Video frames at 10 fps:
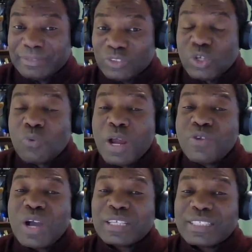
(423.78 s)
So when
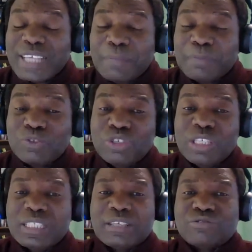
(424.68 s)
you accept
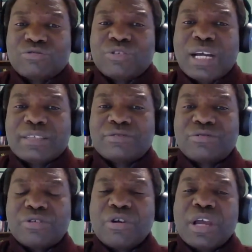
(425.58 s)
Jesus
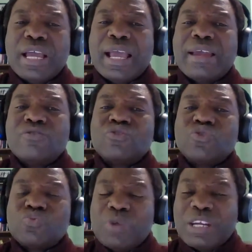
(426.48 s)
Christ, and
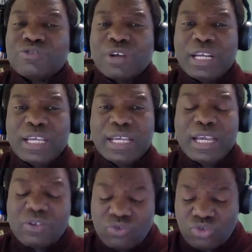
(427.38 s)
spiritually
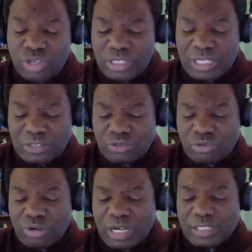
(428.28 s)
Jesus
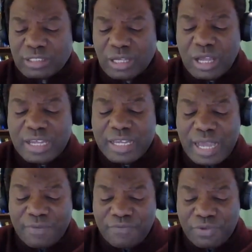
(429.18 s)
Christ
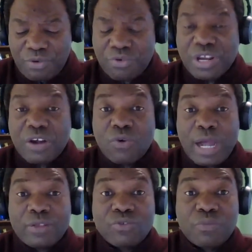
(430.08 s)
gave you the
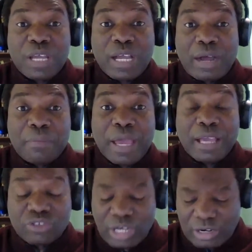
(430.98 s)
right to become
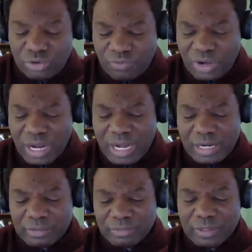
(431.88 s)
a child of
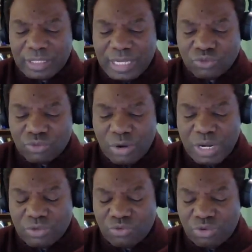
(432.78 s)
God. That's why we
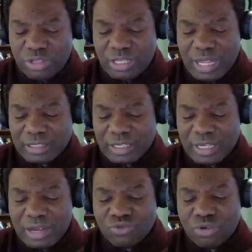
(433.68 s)
have to read that
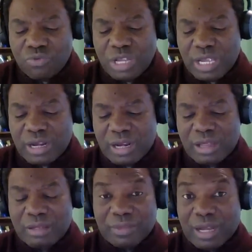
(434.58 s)
again so we can
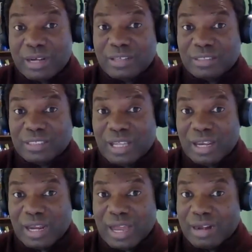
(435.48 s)

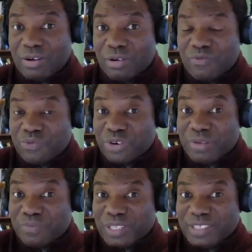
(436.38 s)
understand. I love
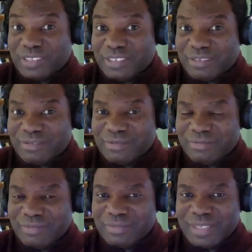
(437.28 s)
repetition.
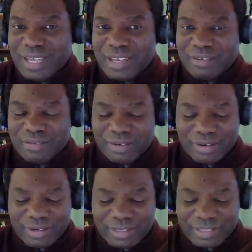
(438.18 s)
And
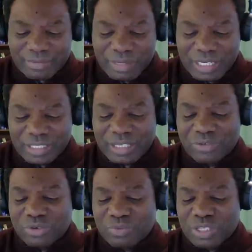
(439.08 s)
somebody
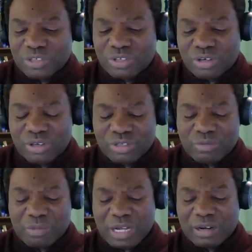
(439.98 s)
said repetition is
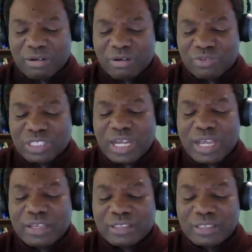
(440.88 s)
the matter of
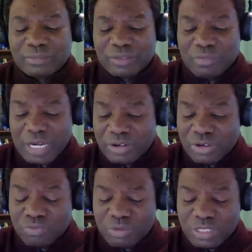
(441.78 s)
science, but
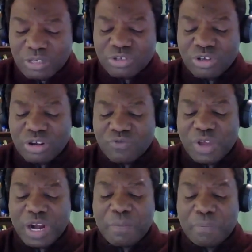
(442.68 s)
repetition is
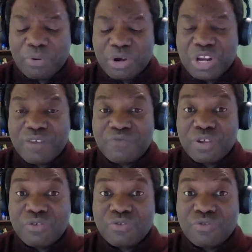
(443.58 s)
very important
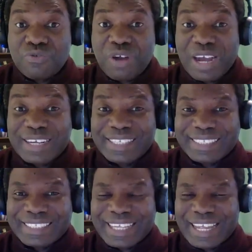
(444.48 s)
for you to
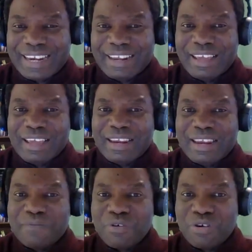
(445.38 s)
understand. The
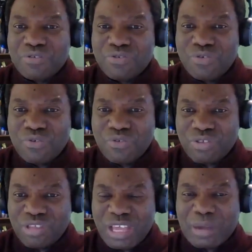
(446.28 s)
more you
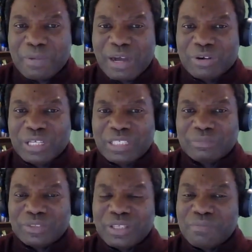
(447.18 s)
think about it,
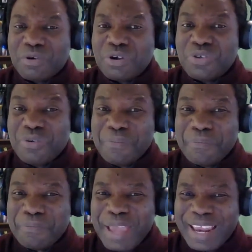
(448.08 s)
the more you
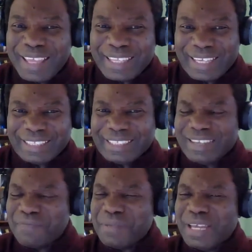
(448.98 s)
meditate.
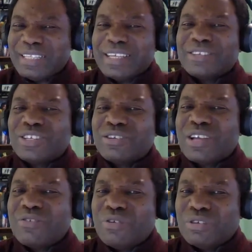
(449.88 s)
The meditation
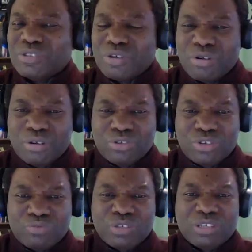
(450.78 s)
can also call it
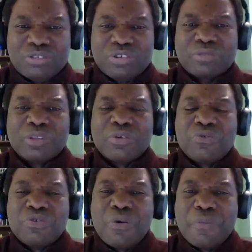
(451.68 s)
repetition.
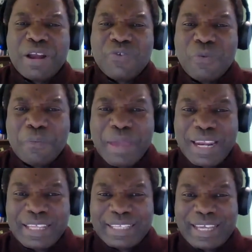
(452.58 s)
When you
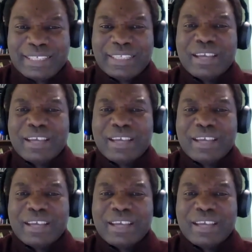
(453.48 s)
meditate,